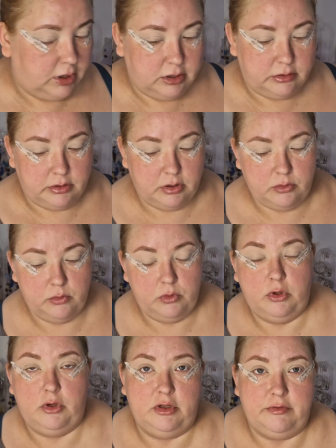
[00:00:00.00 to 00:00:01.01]

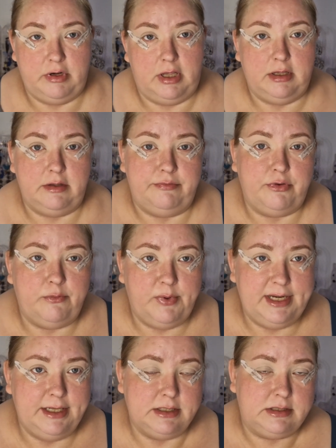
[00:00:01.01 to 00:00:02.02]
if like for
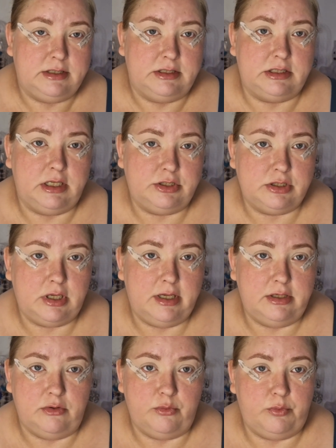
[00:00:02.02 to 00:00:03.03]
weddings and such, I
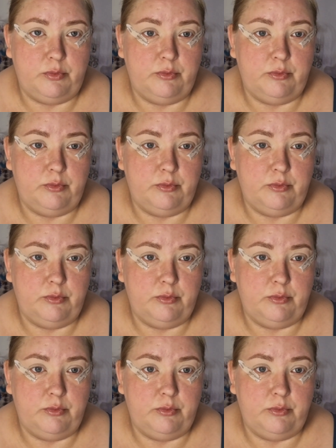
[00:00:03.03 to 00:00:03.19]
don't,